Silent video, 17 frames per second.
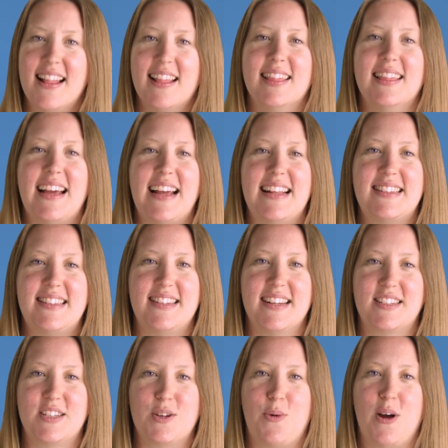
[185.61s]
let's
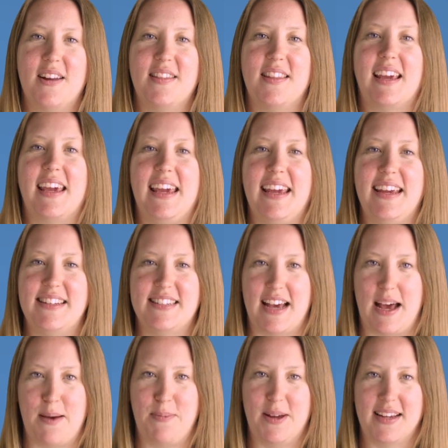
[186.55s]
stick to one of the key
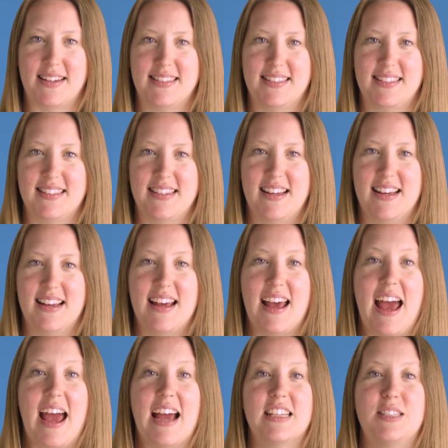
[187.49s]
topics,
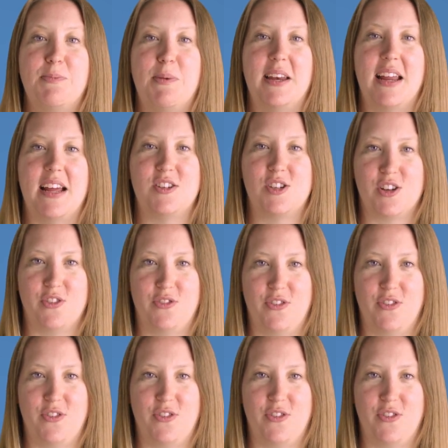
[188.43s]
exponential